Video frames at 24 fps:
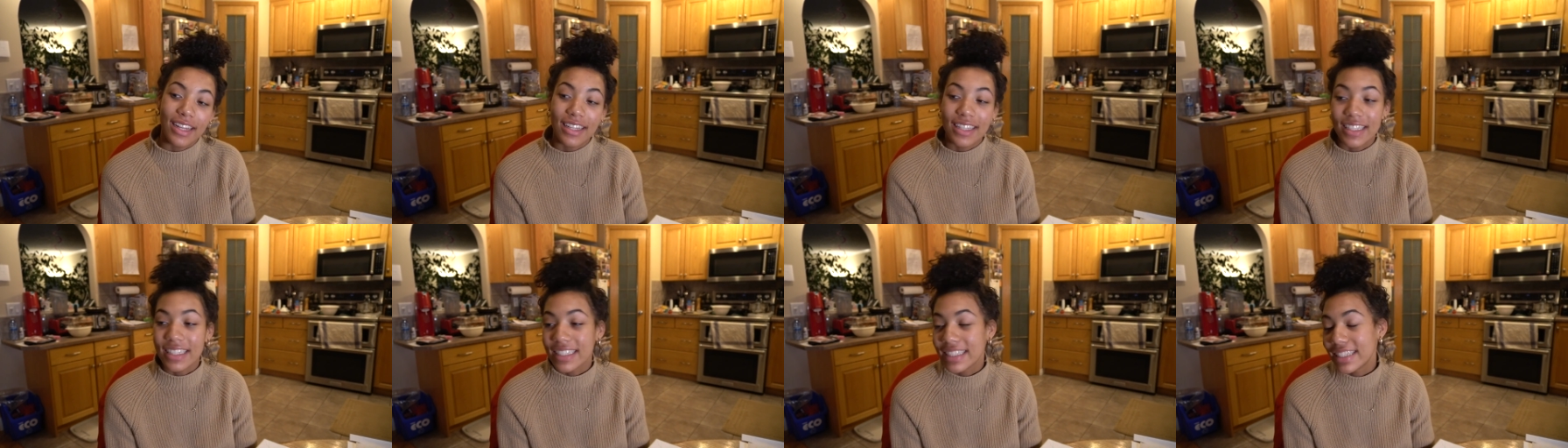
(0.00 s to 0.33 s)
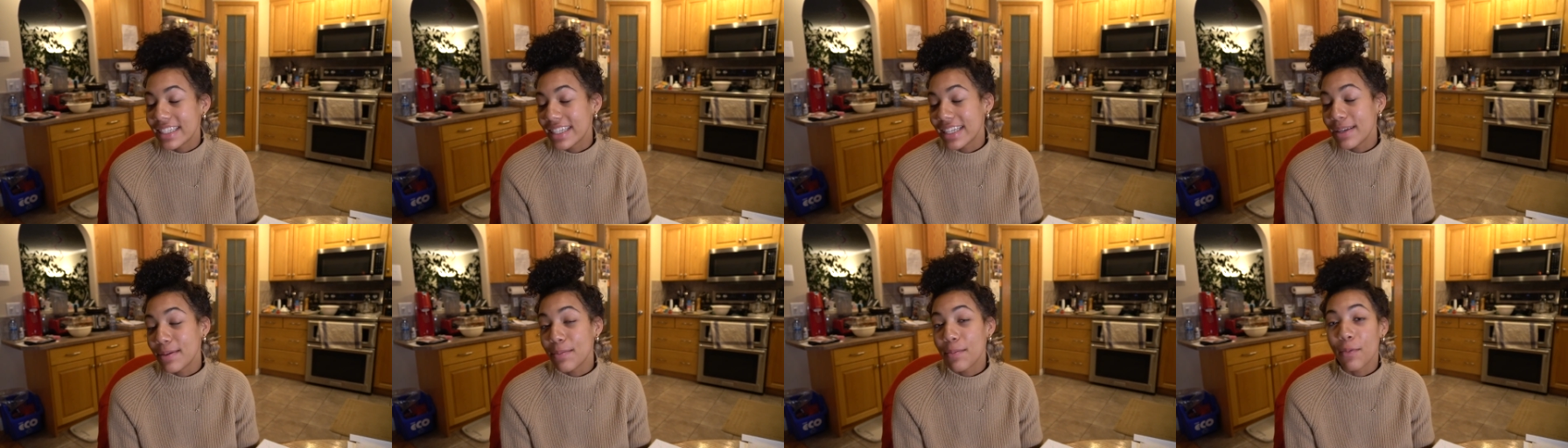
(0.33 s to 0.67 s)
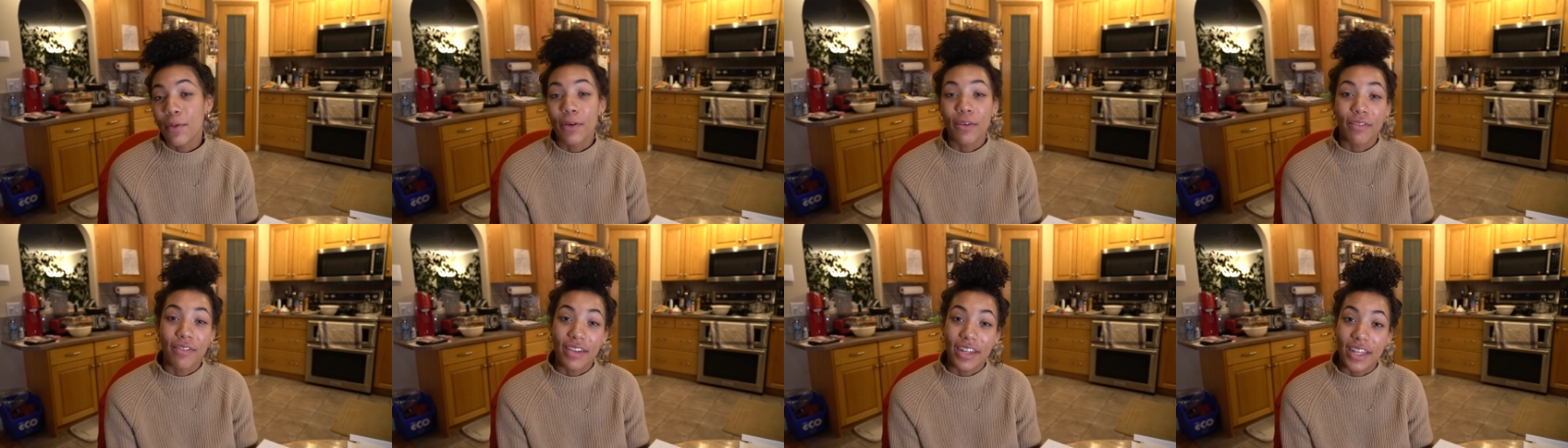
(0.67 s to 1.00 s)
to see
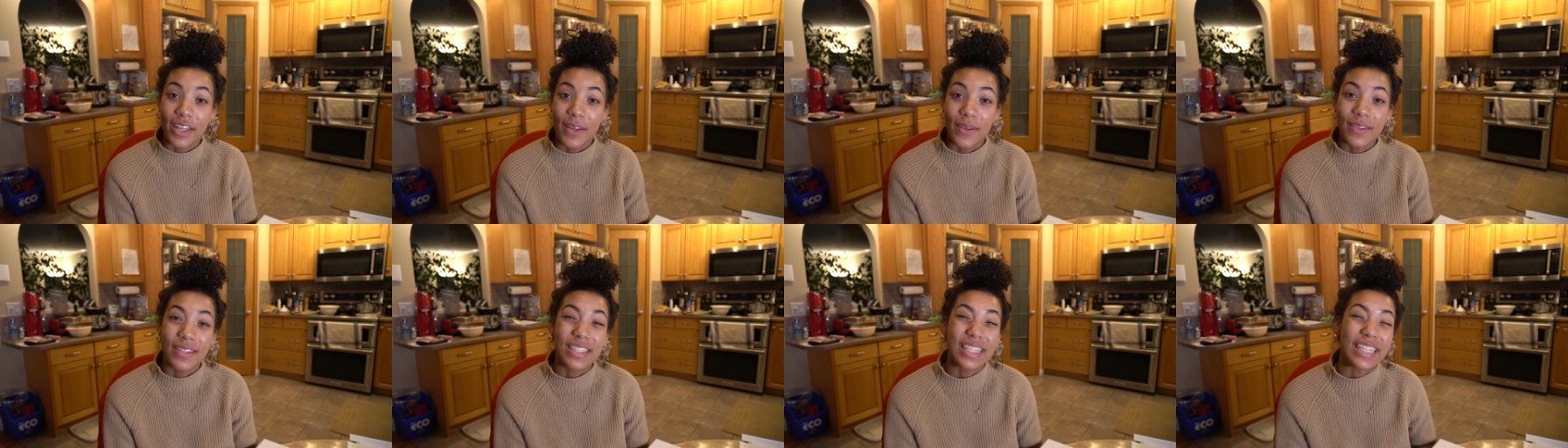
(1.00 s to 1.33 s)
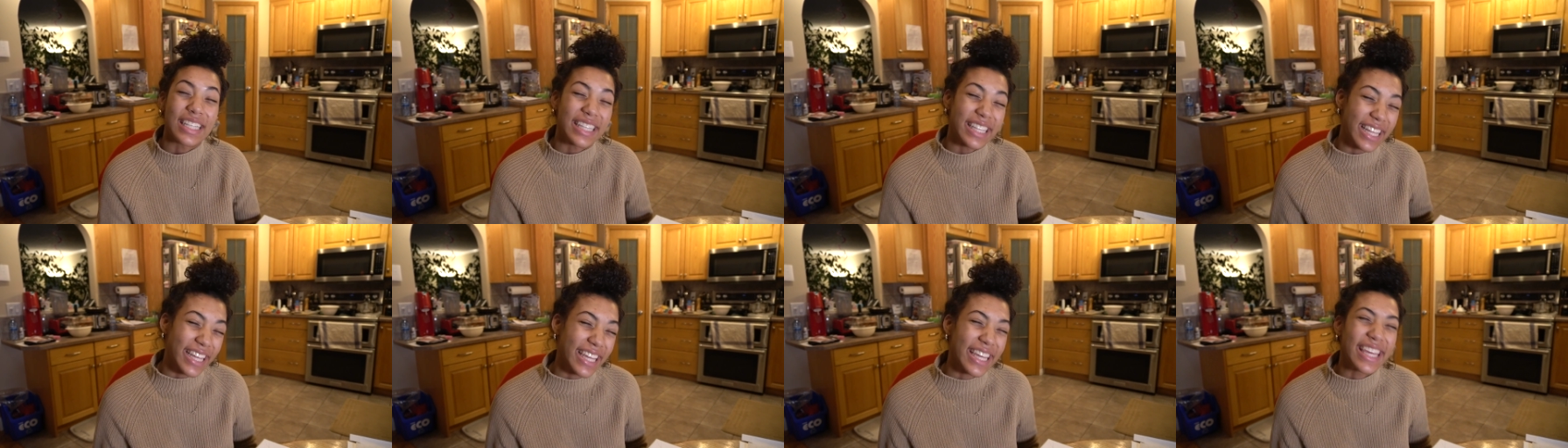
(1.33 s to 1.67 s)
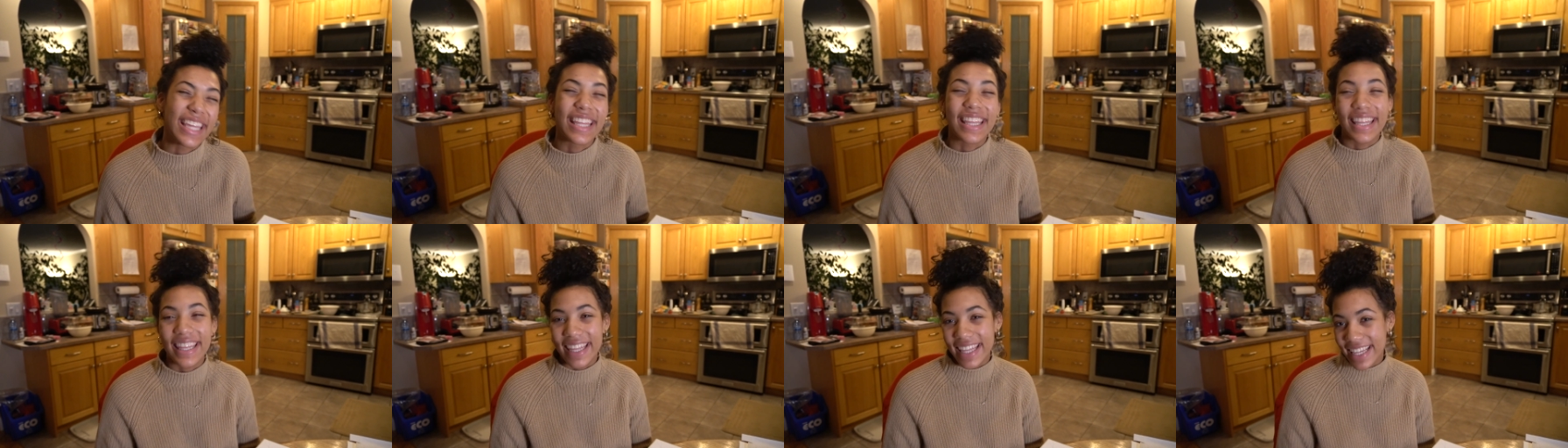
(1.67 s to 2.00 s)
more videos
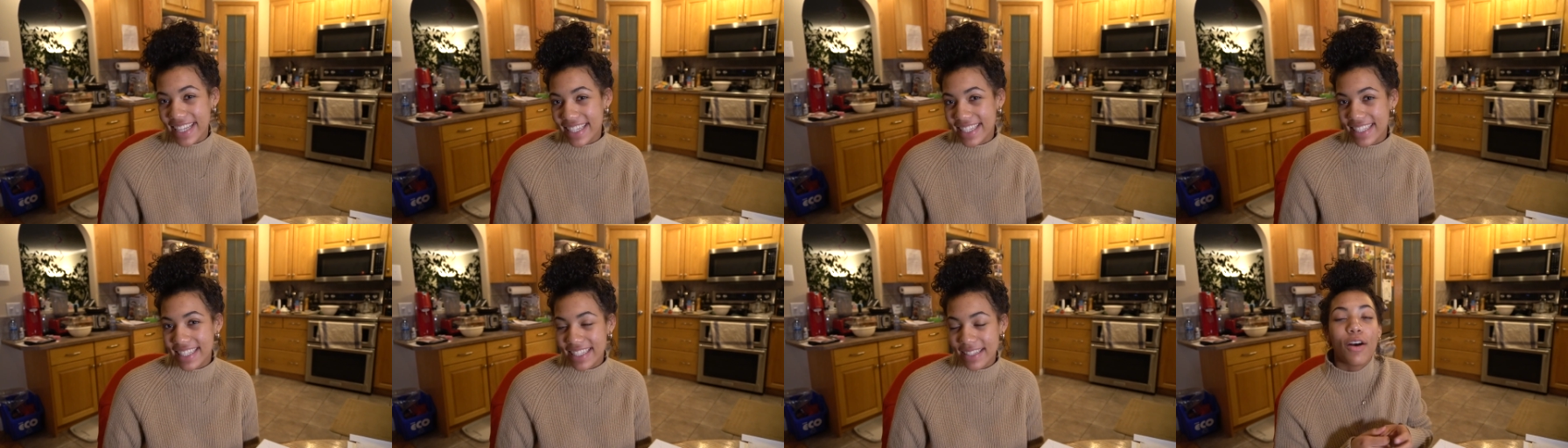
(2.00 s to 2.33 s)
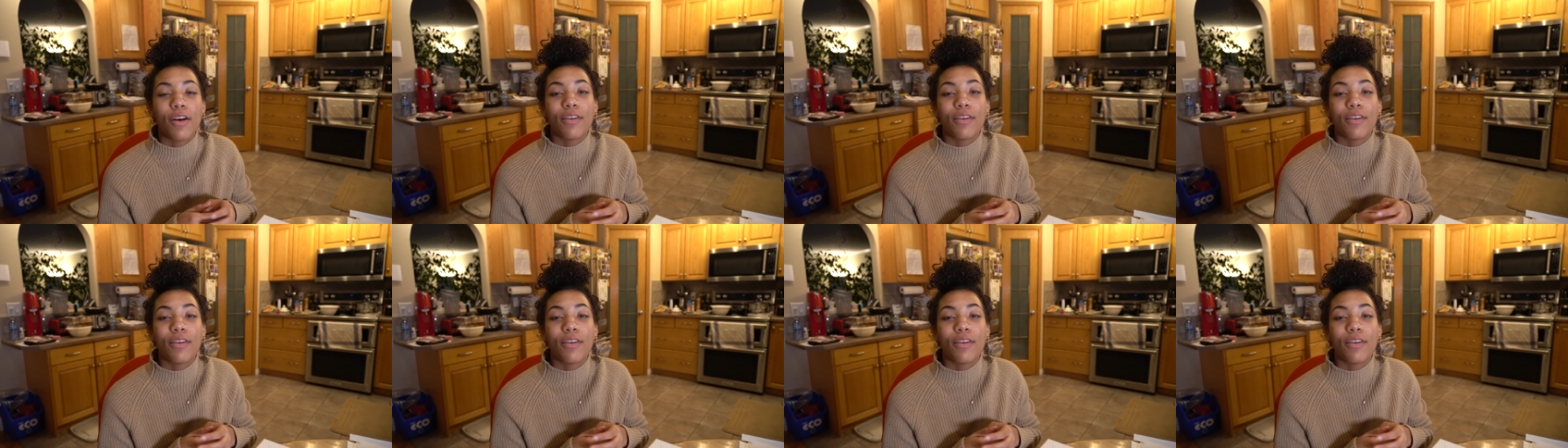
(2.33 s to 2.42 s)
like this.